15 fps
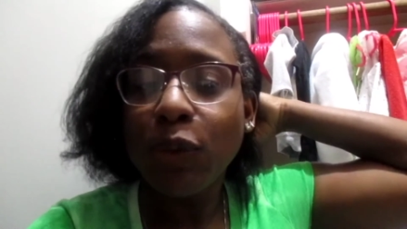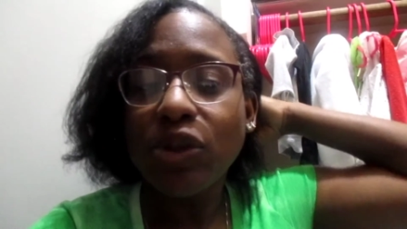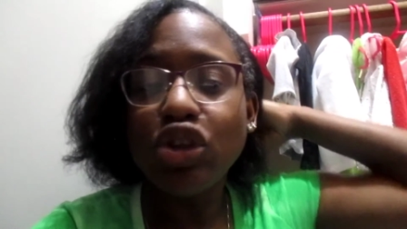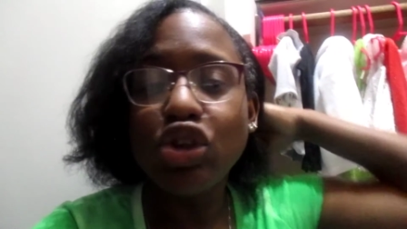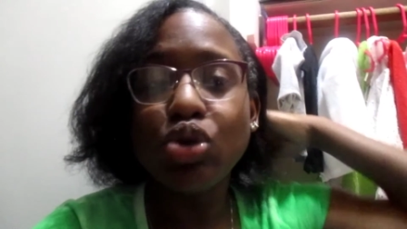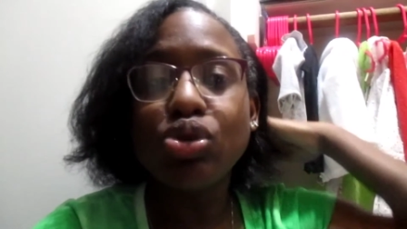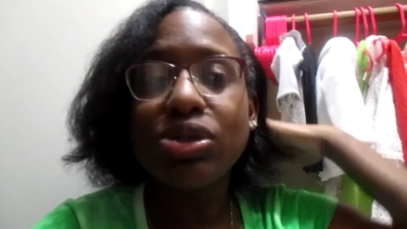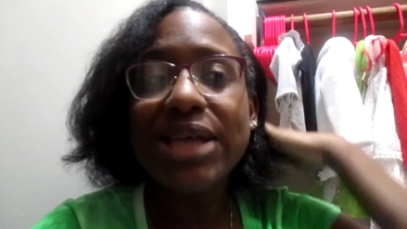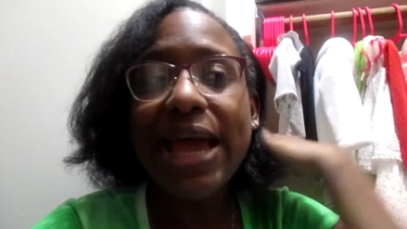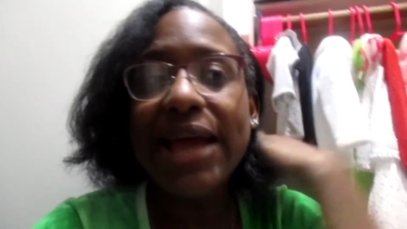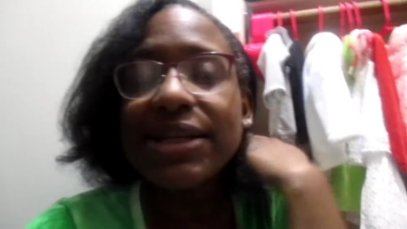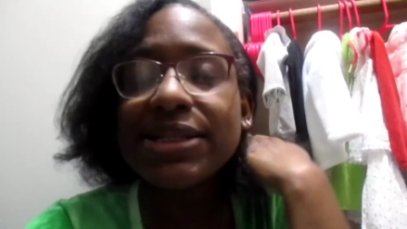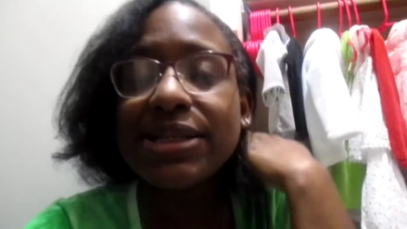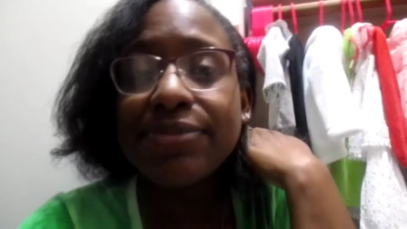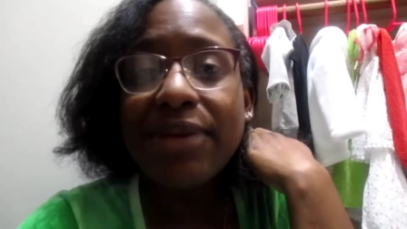you
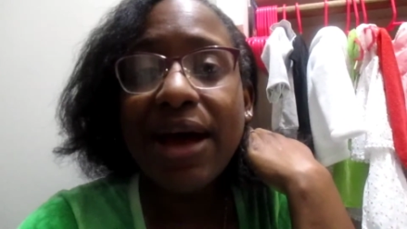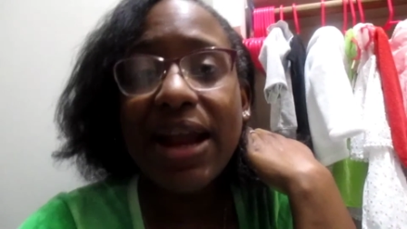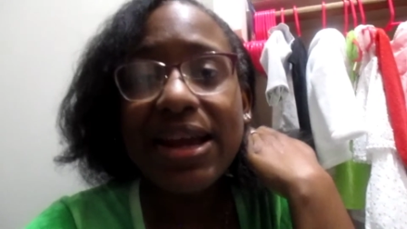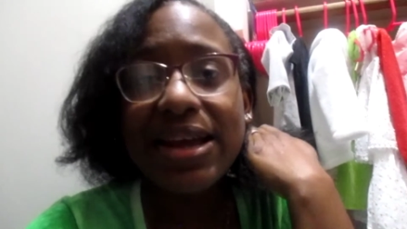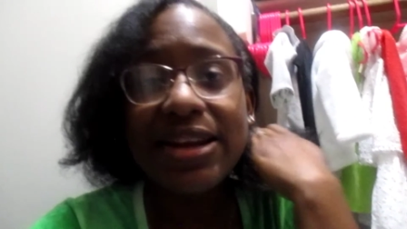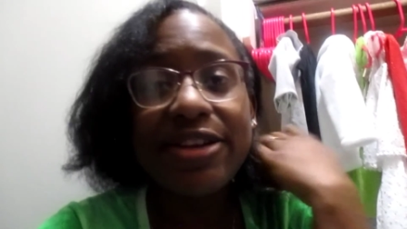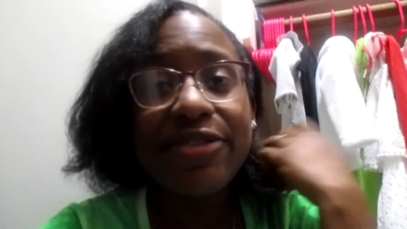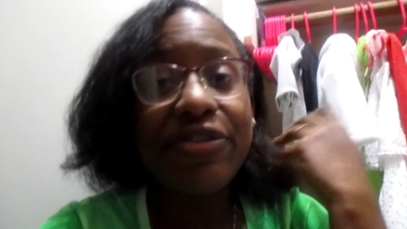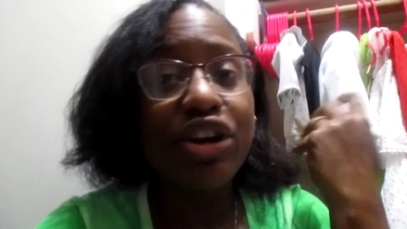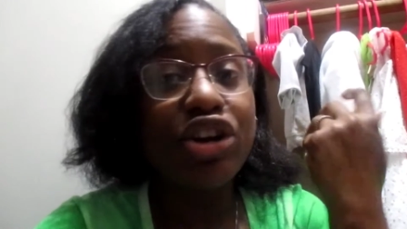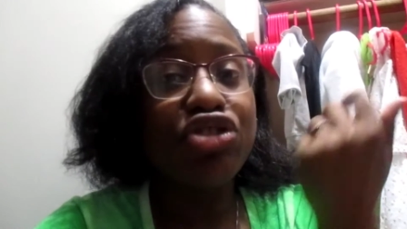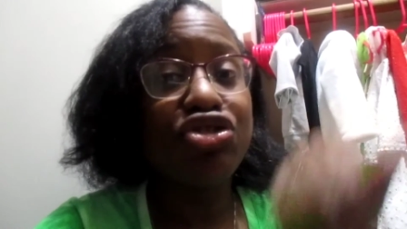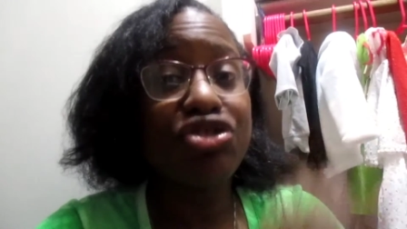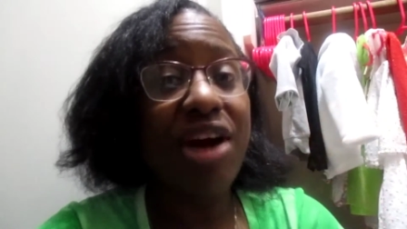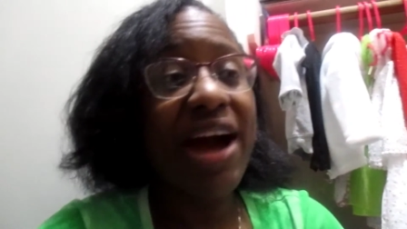text somebody, and if they're
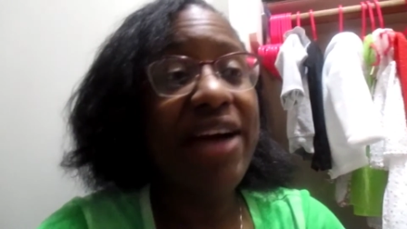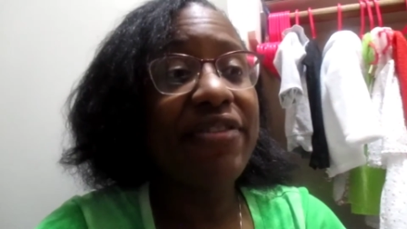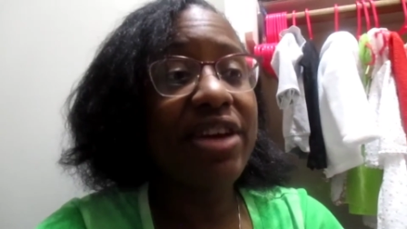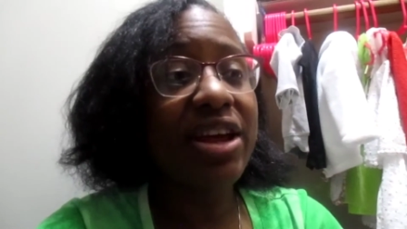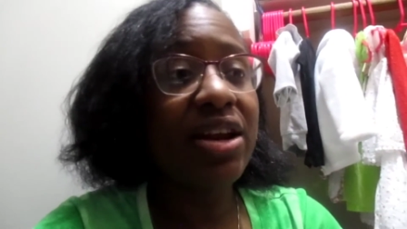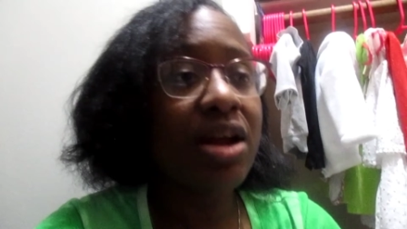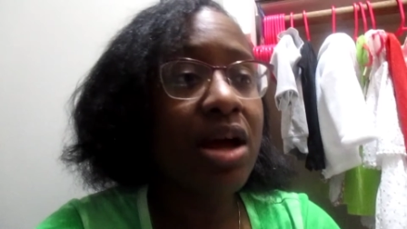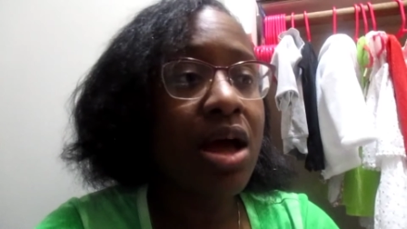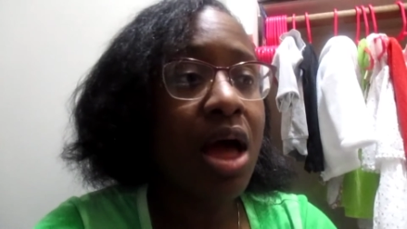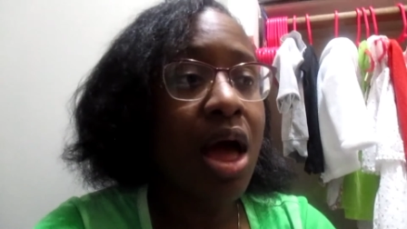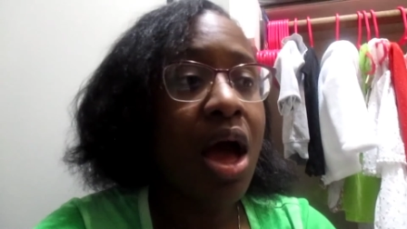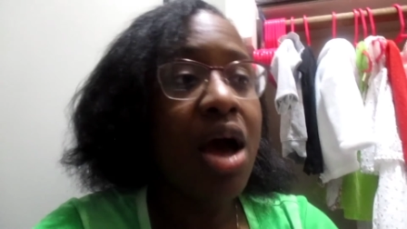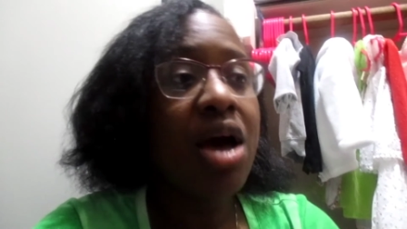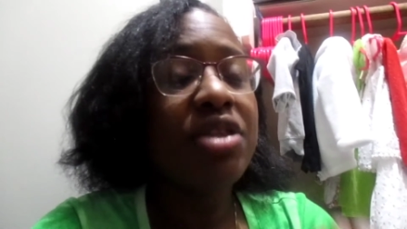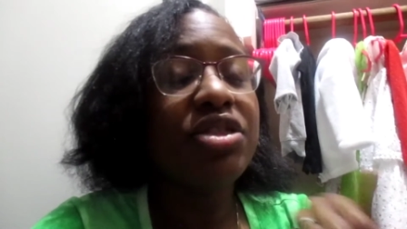driving,
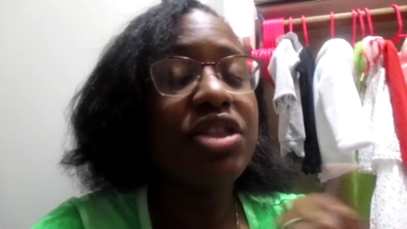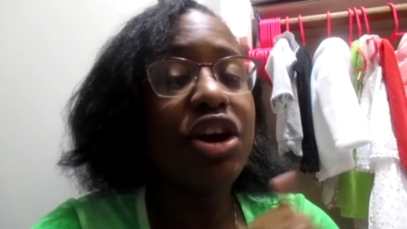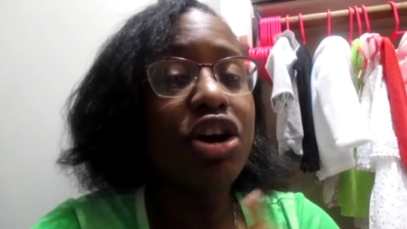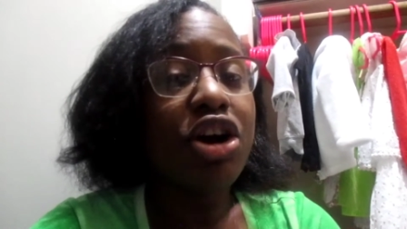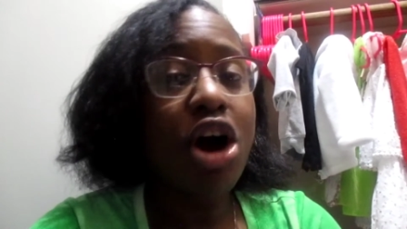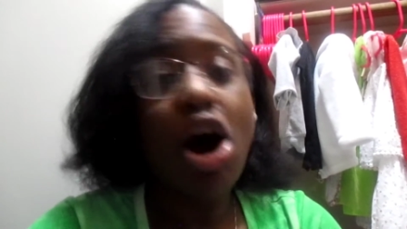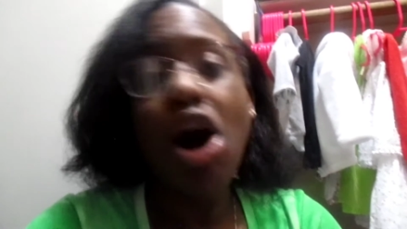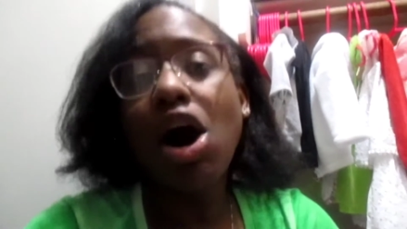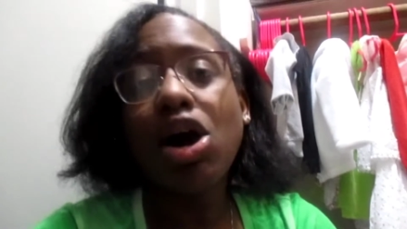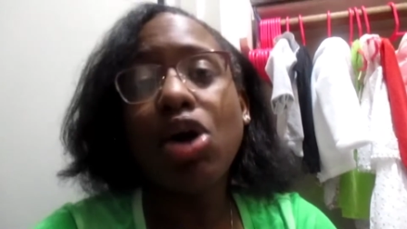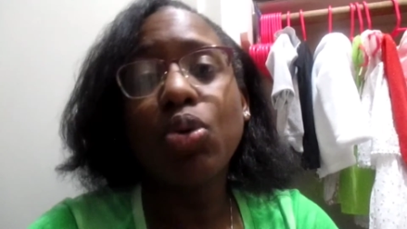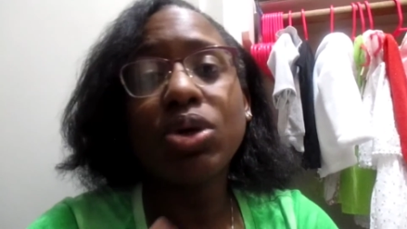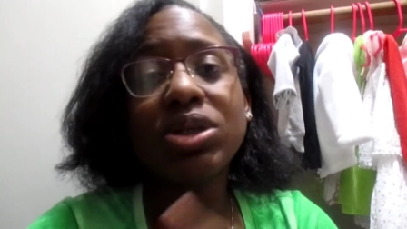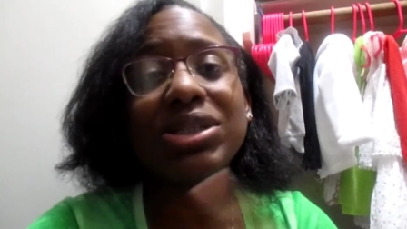their car will